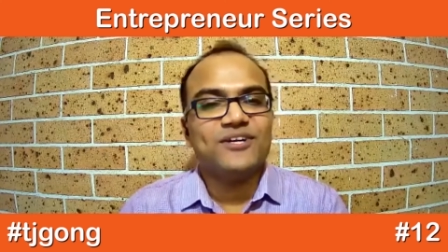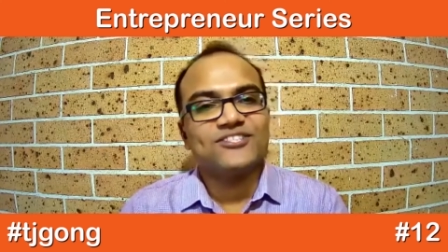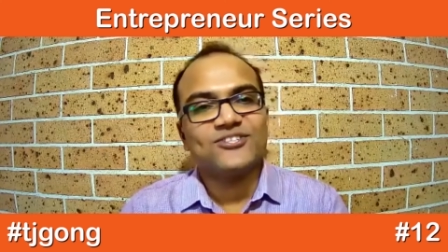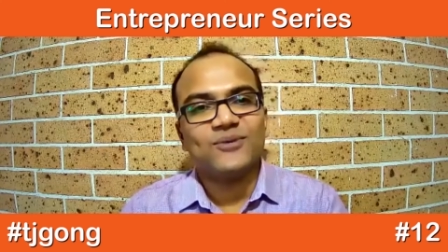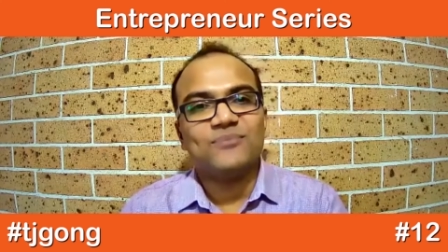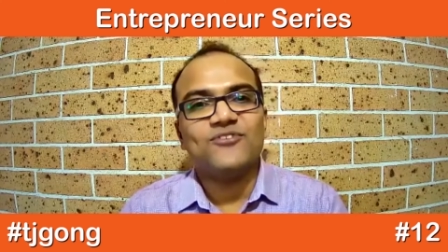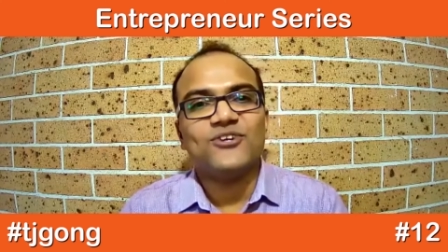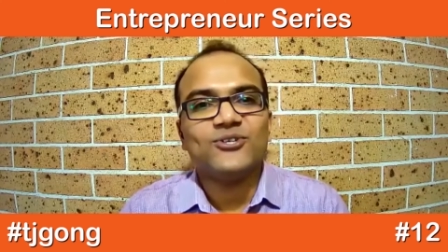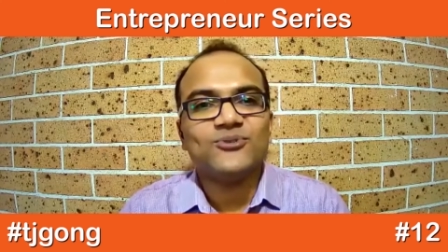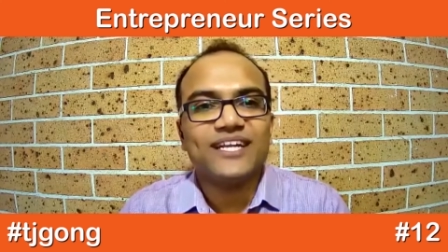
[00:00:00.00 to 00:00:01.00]
Scott, moving
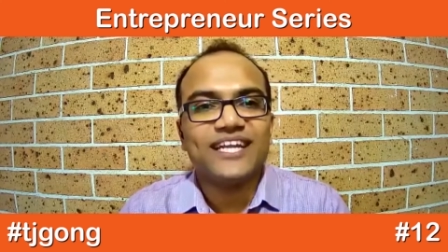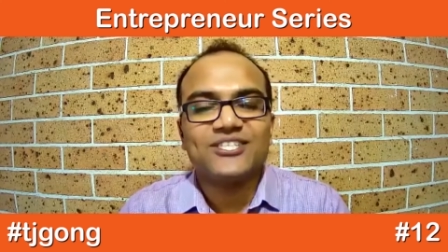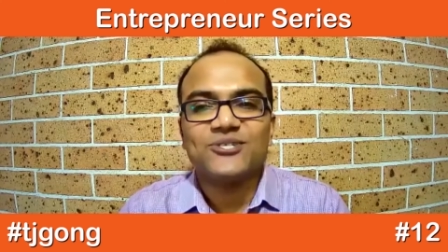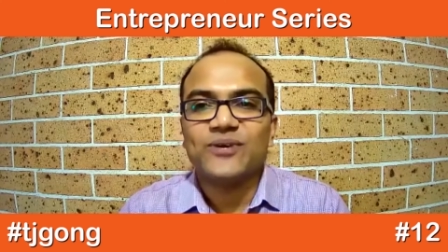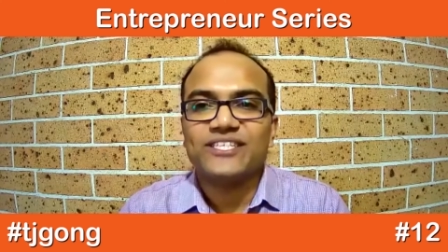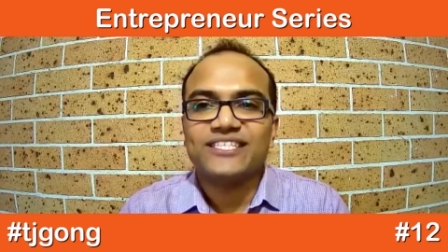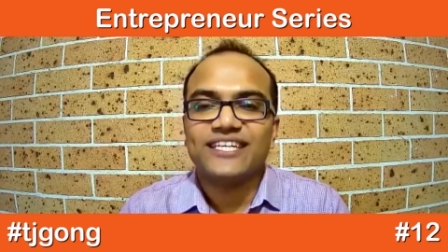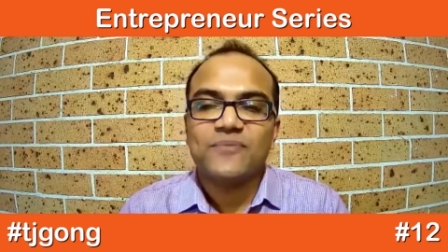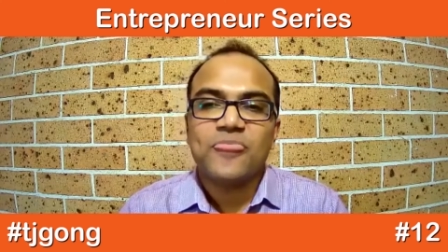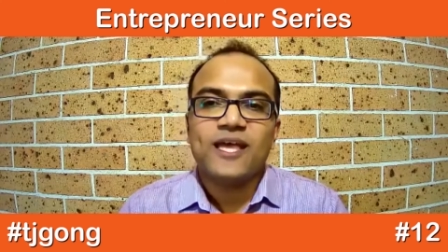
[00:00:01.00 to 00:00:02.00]
on to our next
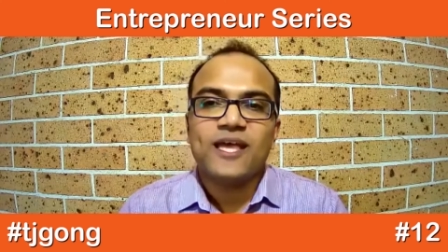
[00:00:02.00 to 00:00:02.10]
question.